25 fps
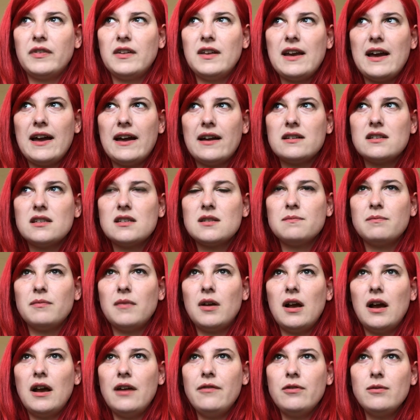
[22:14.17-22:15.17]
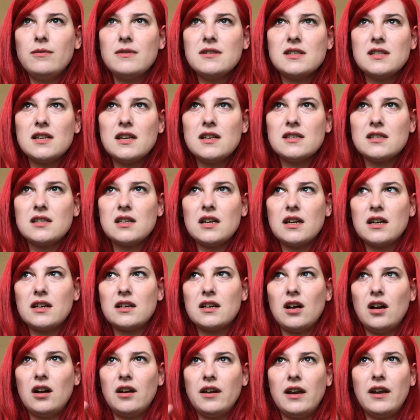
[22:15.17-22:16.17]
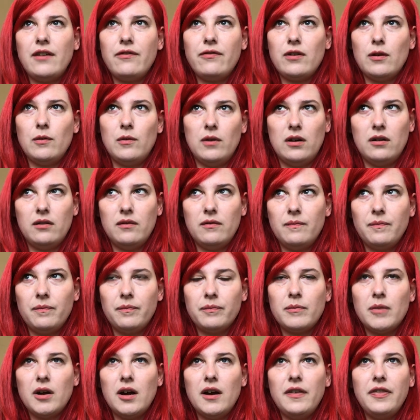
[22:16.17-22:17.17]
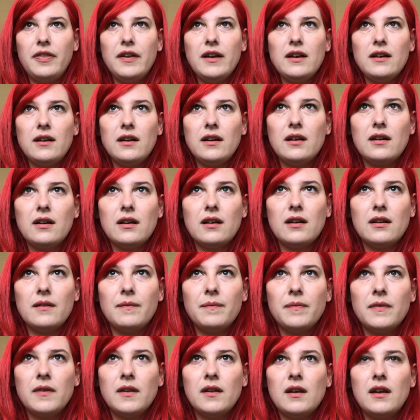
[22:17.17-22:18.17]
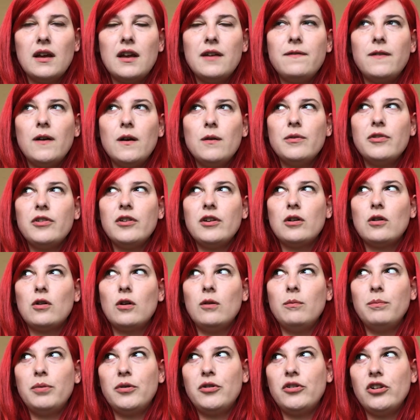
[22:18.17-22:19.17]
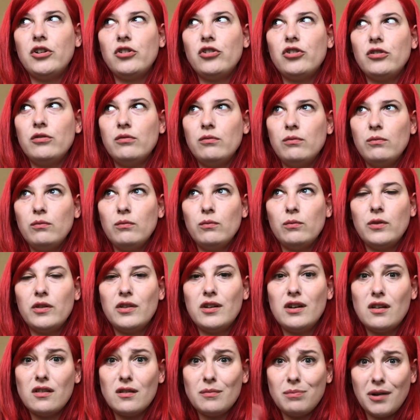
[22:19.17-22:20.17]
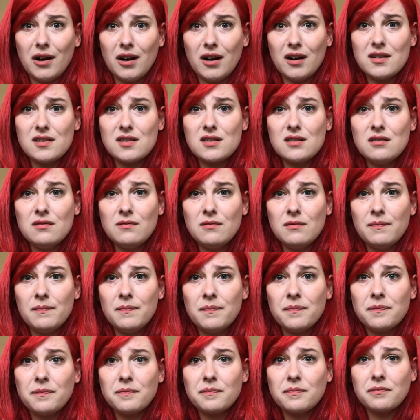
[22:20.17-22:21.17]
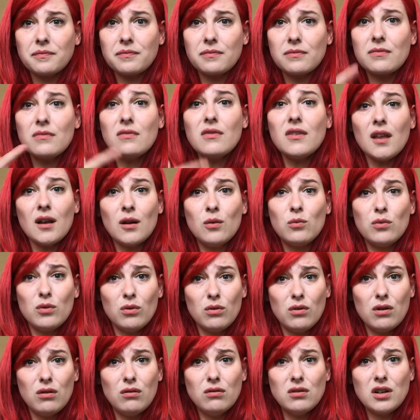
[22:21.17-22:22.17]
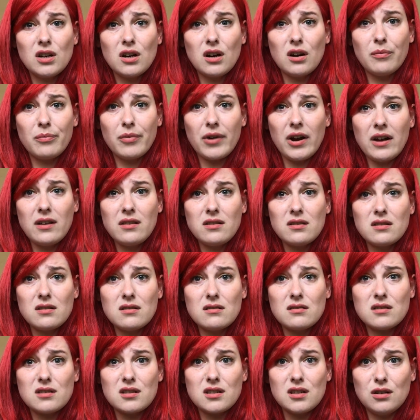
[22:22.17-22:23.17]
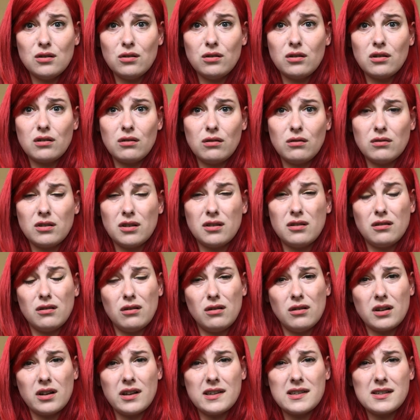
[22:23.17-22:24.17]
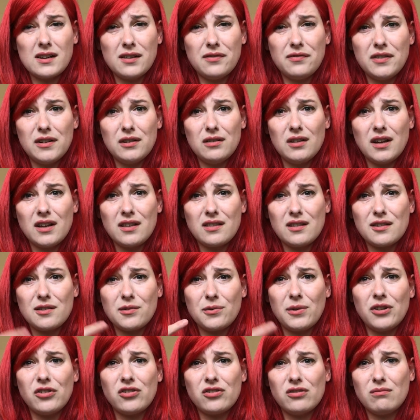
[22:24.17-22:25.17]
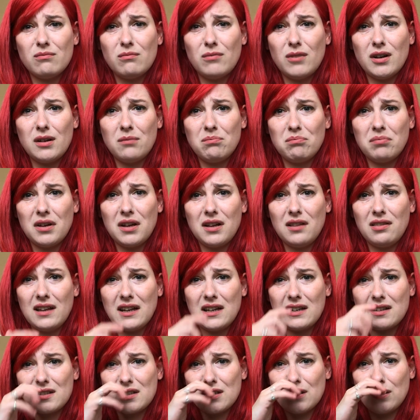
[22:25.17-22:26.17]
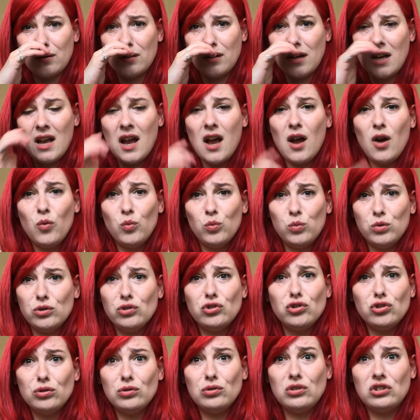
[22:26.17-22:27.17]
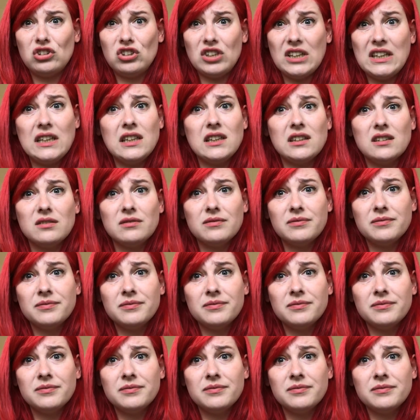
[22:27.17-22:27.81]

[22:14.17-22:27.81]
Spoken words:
Yes. Everyone says, like, can't everyone? But I think if I was in a competition with another person and we were holding our breath, see who could hold it the longest. I feel like this question might be linked to, would you cheat?